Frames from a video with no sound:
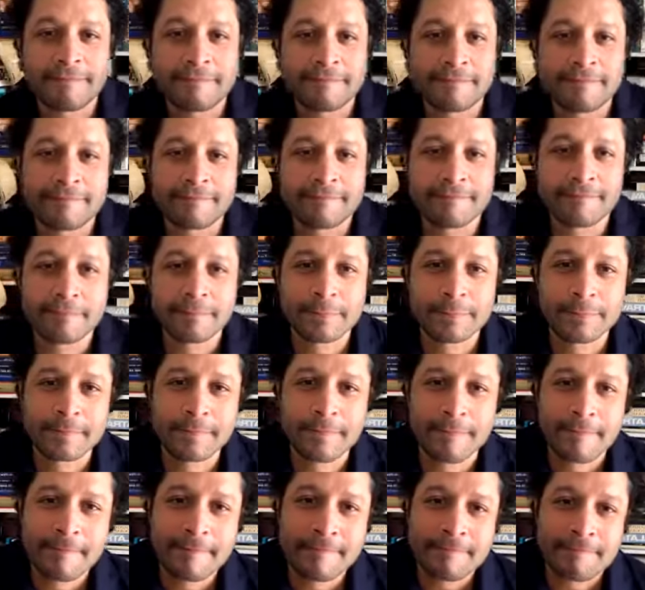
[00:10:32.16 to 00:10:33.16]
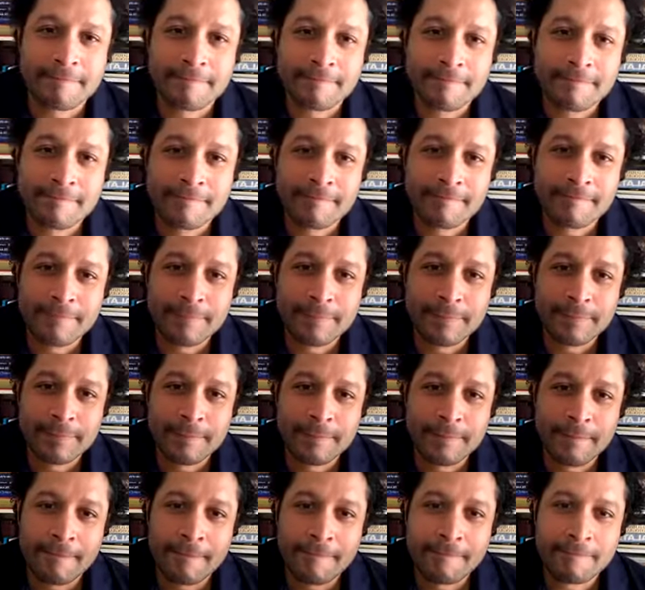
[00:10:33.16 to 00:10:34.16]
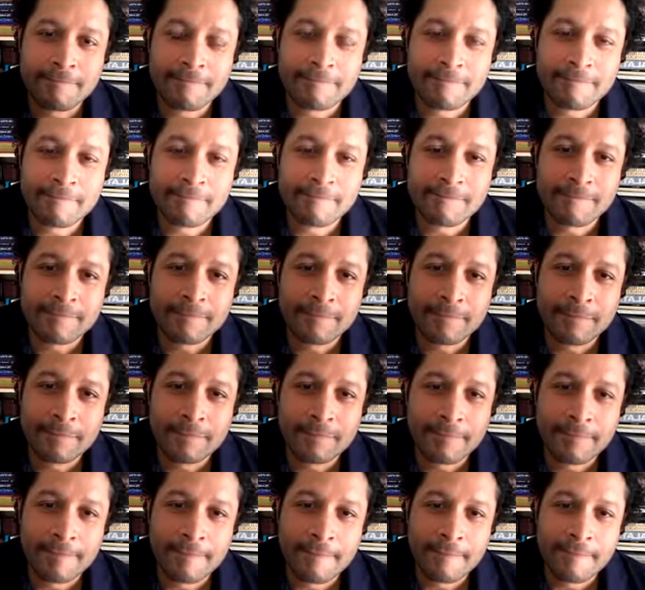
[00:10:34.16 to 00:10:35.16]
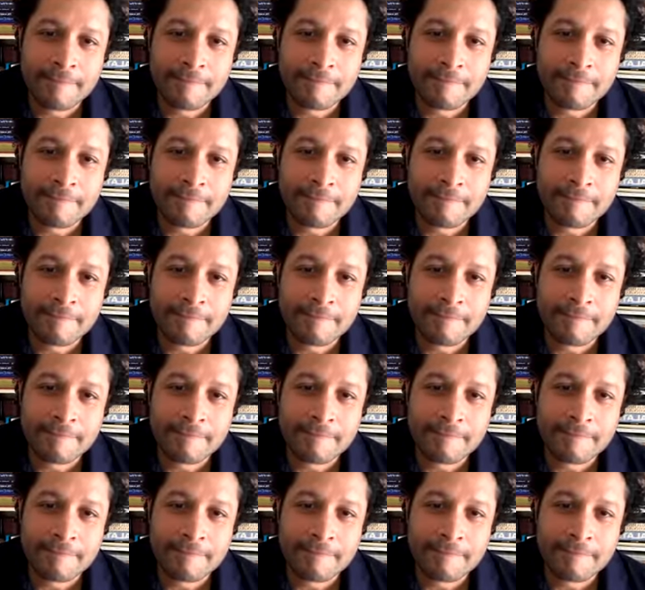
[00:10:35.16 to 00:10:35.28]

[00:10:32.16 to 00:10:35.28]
No words are spoken by the person on screen.